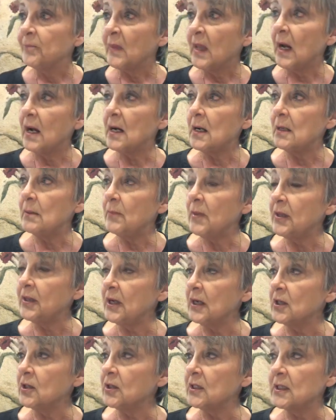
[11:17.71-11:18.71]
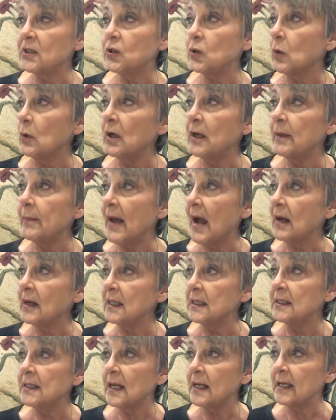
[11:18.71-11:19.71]
There's a story about
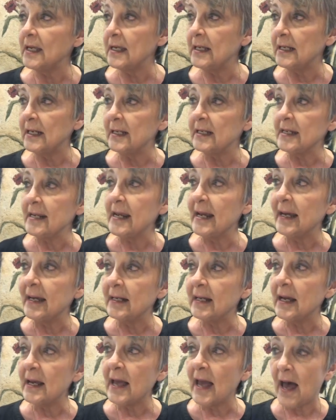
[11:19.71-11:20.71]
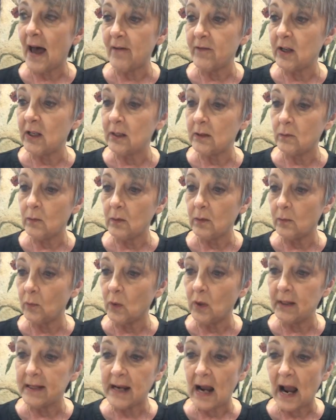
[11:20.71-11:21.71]
Kentucky and Indiana having
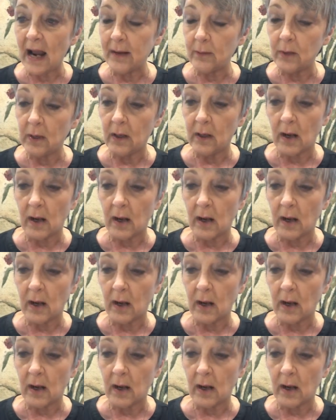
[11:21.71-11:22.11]
really high